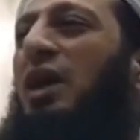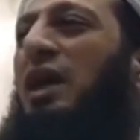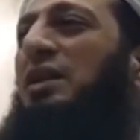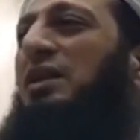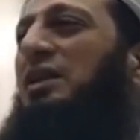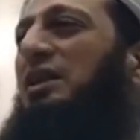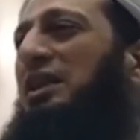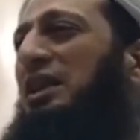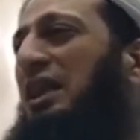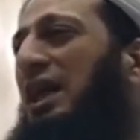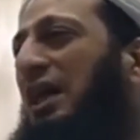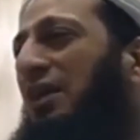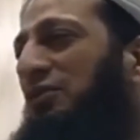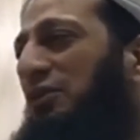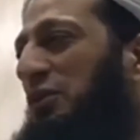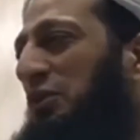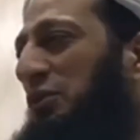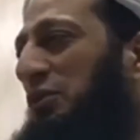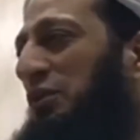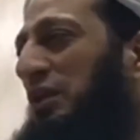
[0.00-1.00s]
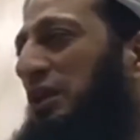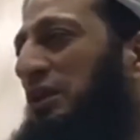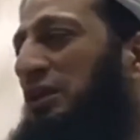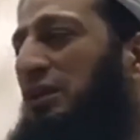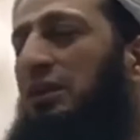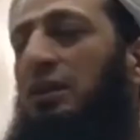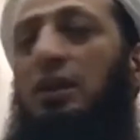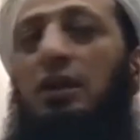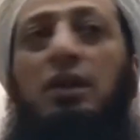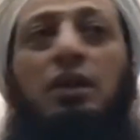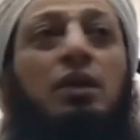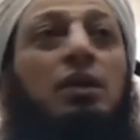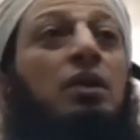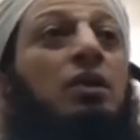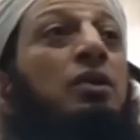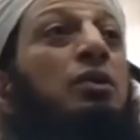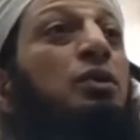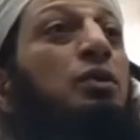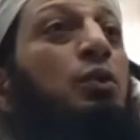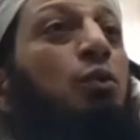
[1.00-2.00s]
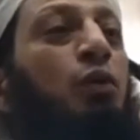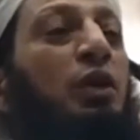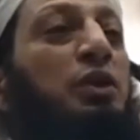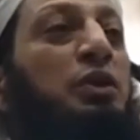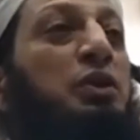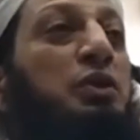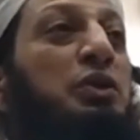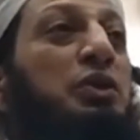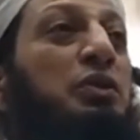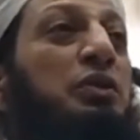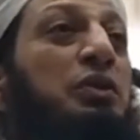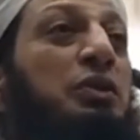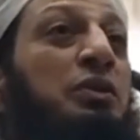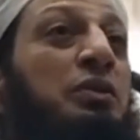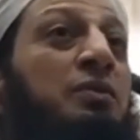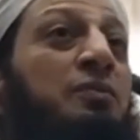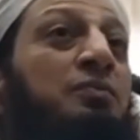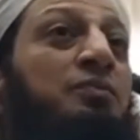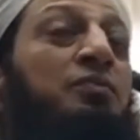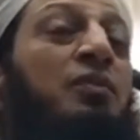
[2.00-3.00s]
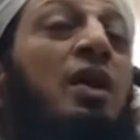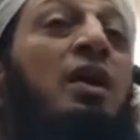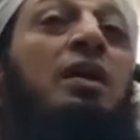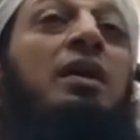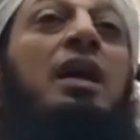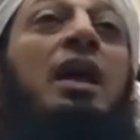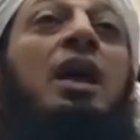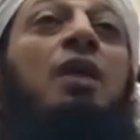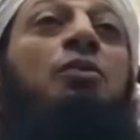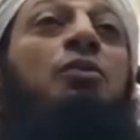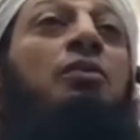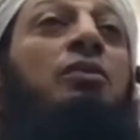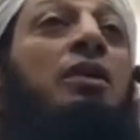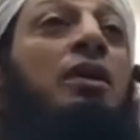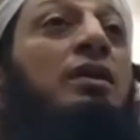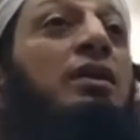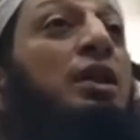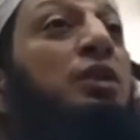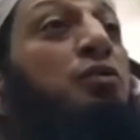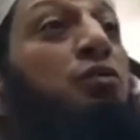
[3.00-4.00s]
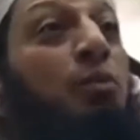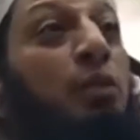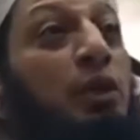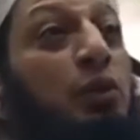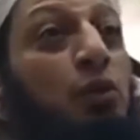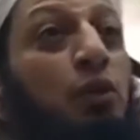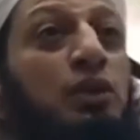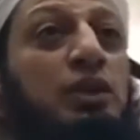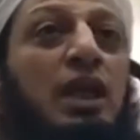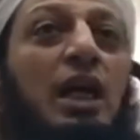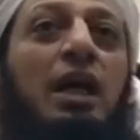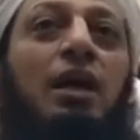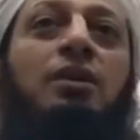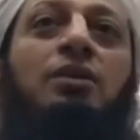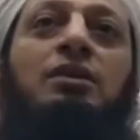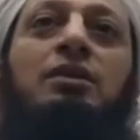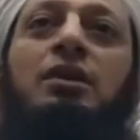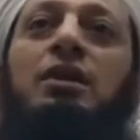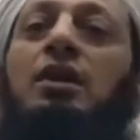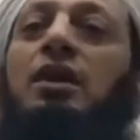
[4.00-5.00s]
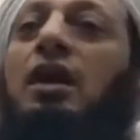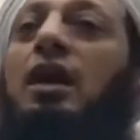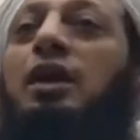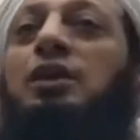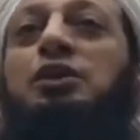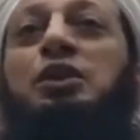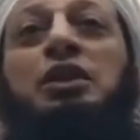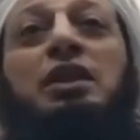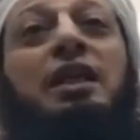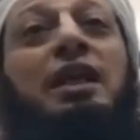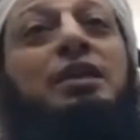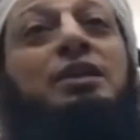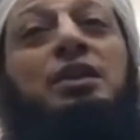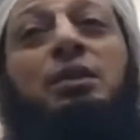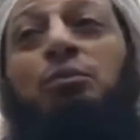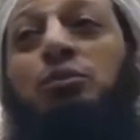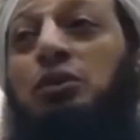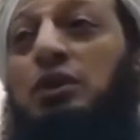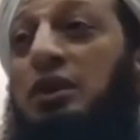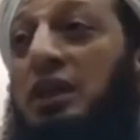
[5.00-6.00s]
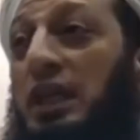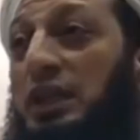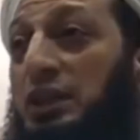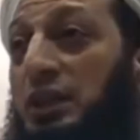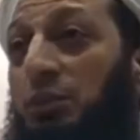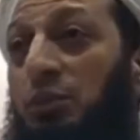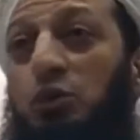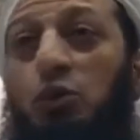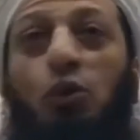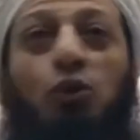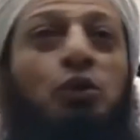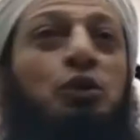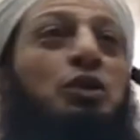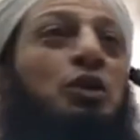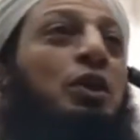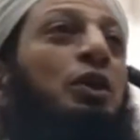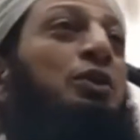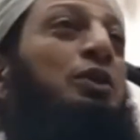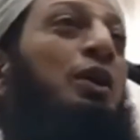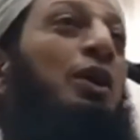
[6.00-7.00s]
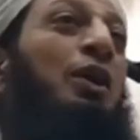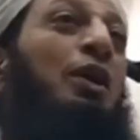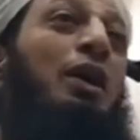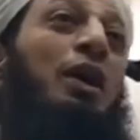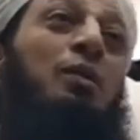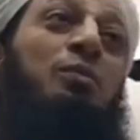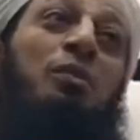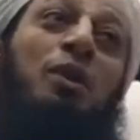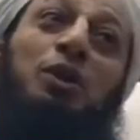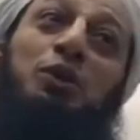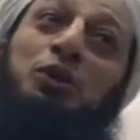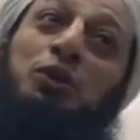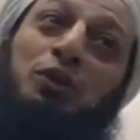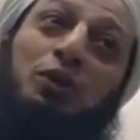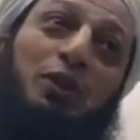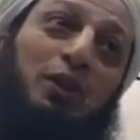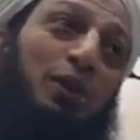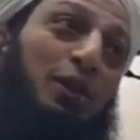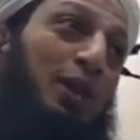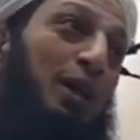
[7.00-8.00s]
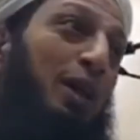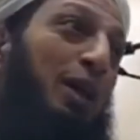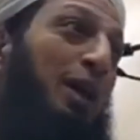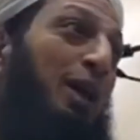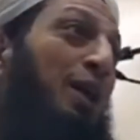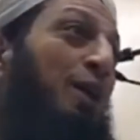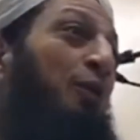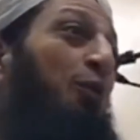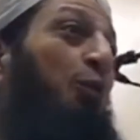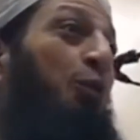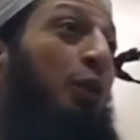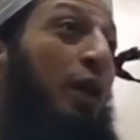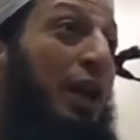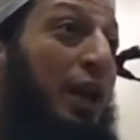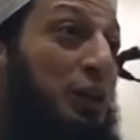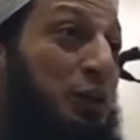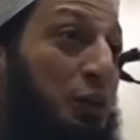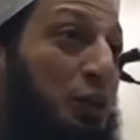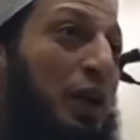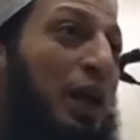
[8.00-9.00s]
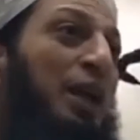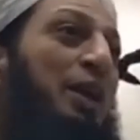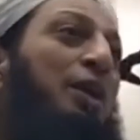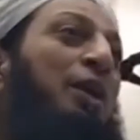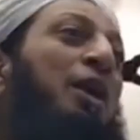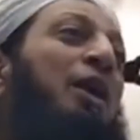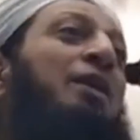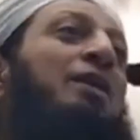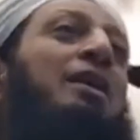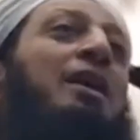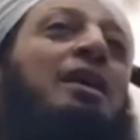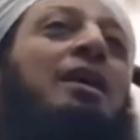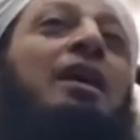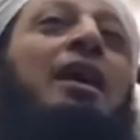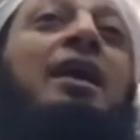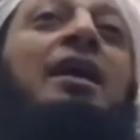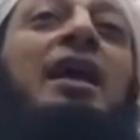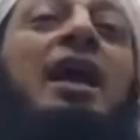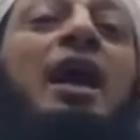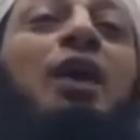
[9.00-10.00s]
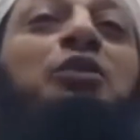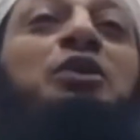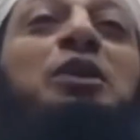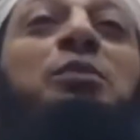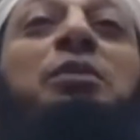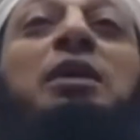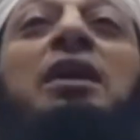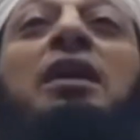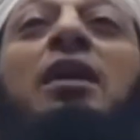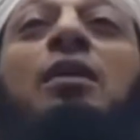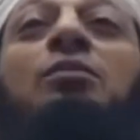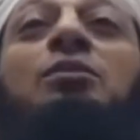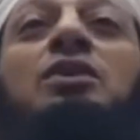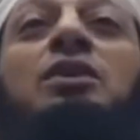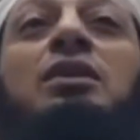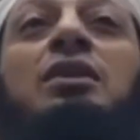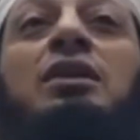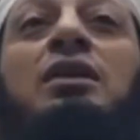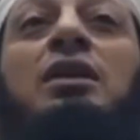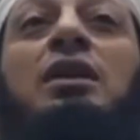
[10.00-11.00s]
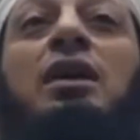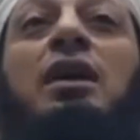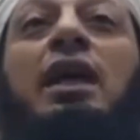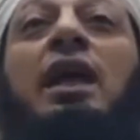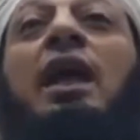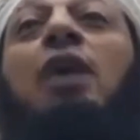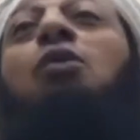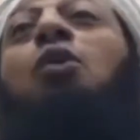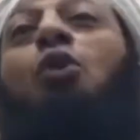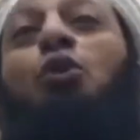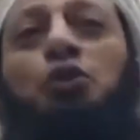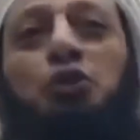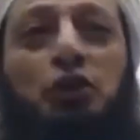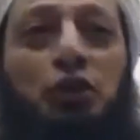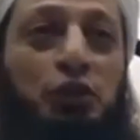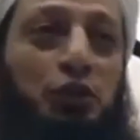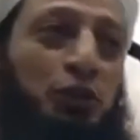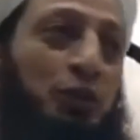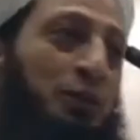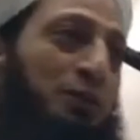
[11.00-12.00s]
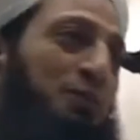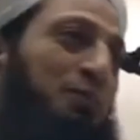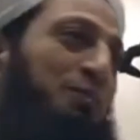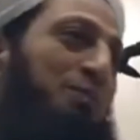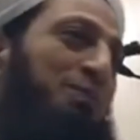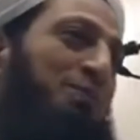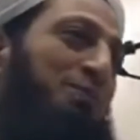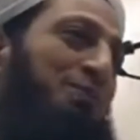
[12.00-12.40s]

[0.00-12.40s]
Why does she have to do this? So what you should do, now this woman goes out and she takes some courses, and mashallah, well educated, and now she becomes air hostess.